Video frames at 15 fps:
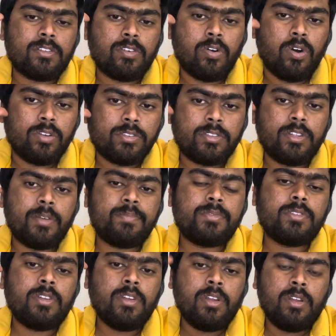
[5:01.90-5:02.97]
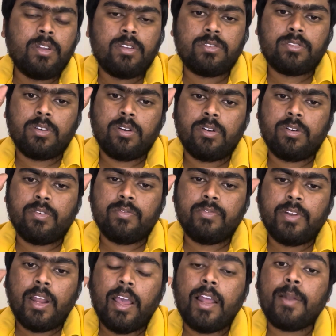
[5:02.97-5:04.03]
concepts so
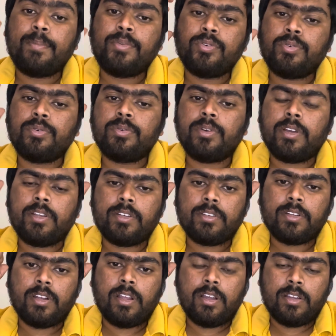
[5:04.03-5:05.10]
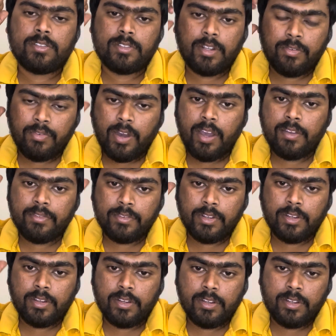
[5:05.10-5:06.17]
will help you in survive
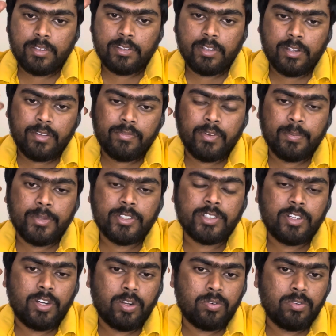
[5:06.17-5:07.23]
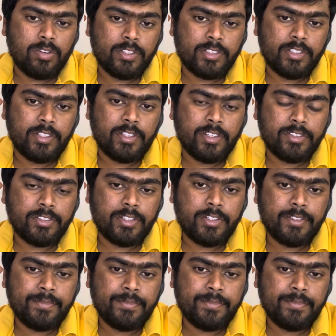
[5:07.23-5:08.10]
in the information technology industry.